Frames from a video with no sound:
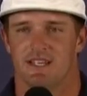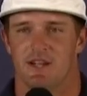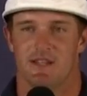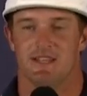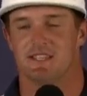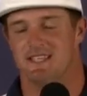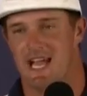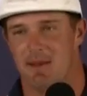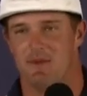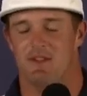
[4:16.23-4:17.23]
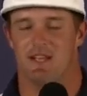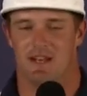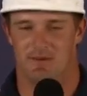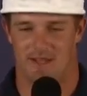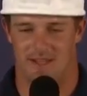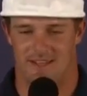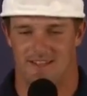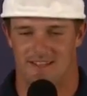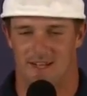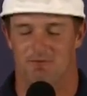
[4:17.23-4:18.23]
then it doesn't happen, and you got to be
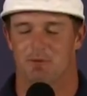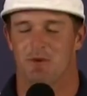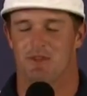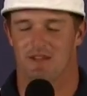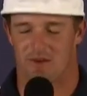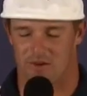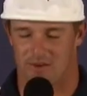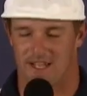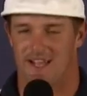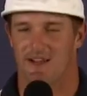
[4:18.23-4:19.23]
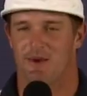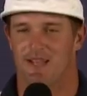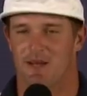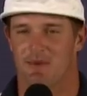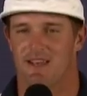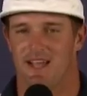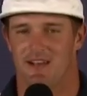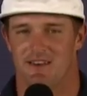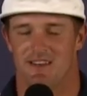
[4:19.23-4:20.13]
comfortable with it and going, okay, how do I get up and down?